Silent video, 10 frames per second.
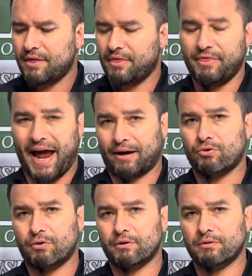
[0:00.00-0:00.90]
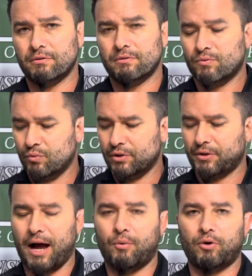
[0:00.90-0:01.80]
that coil will
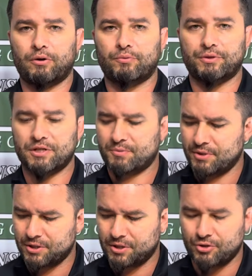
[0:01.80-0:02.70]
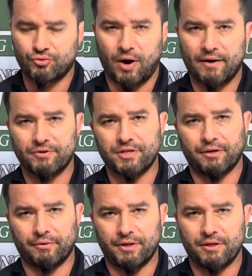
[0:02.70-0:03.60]
not work with this because the drivers that
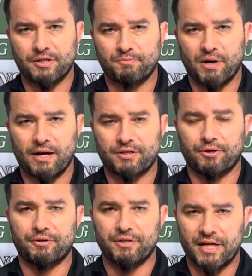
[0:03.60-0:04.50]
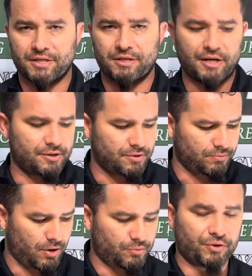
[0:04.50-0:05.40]
are in this box are designated to
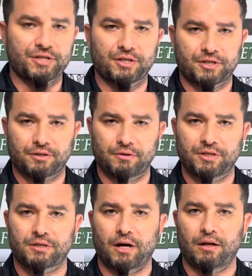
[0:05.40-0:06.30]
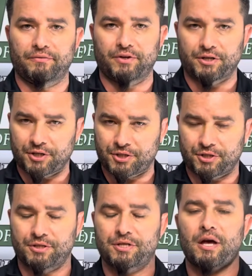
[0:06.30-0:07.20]
run with 6 series style of
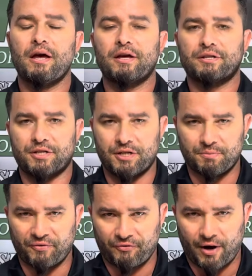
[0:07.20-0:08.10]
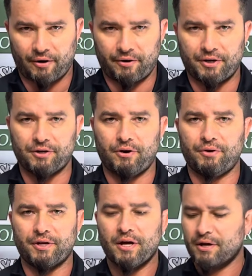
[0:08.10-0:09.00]
ignitions to keep the firing
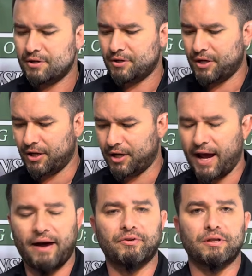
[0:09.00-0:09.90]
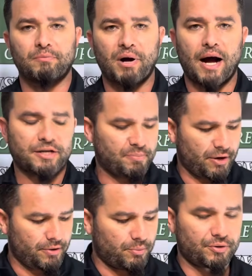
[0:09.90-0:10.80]
going, and having the box
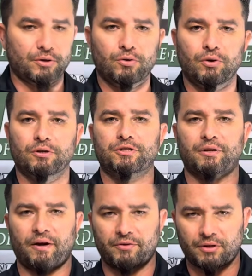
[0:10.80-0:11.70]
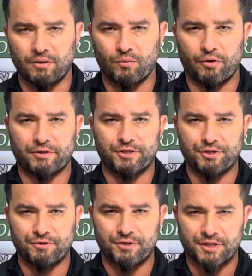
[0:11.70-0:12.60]
paired up with the coil so everything works in
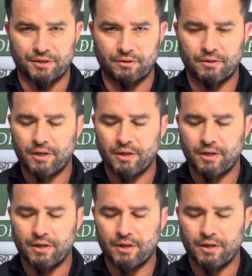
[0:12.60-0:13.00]
unison.